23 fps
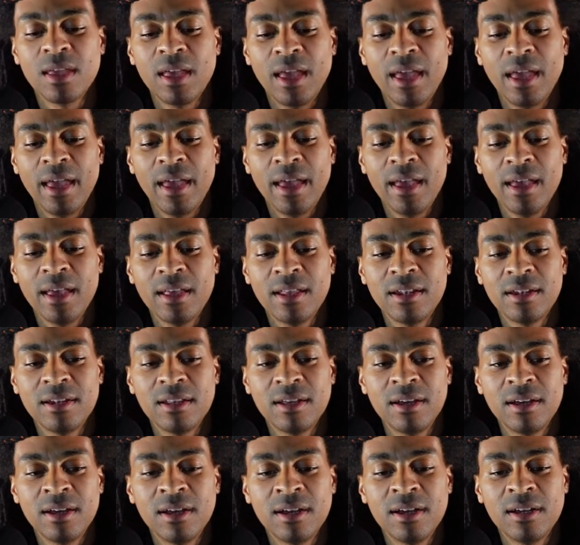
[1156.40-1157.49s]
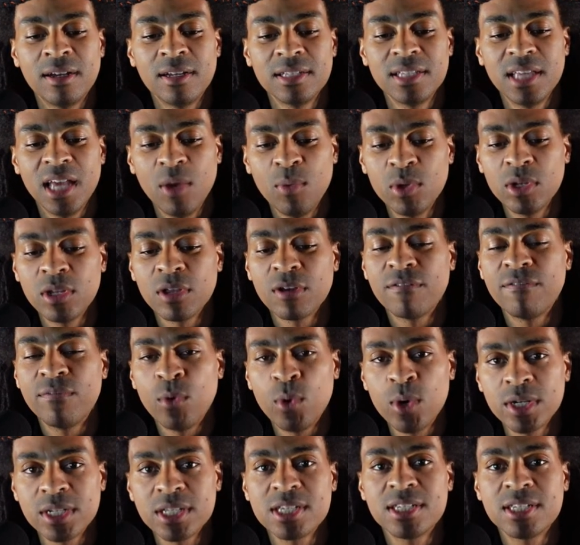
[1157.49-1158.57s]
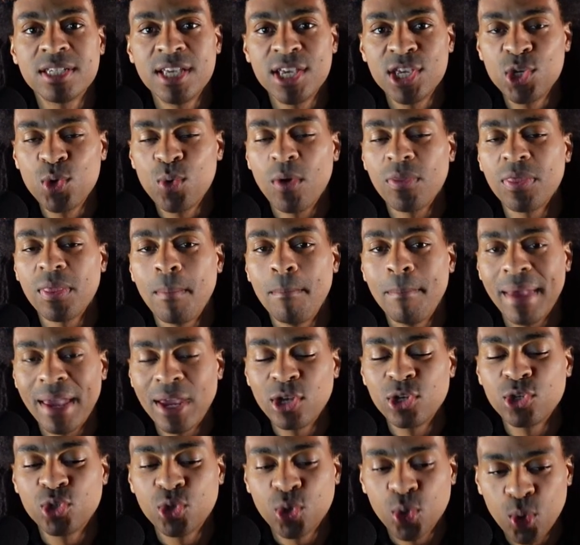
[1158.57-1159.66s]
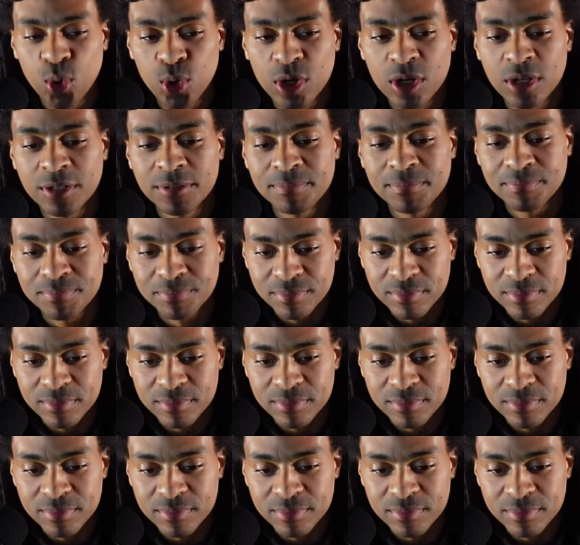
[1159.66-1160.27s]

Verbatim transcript: And yeah, we look forward to seeing you on the main tour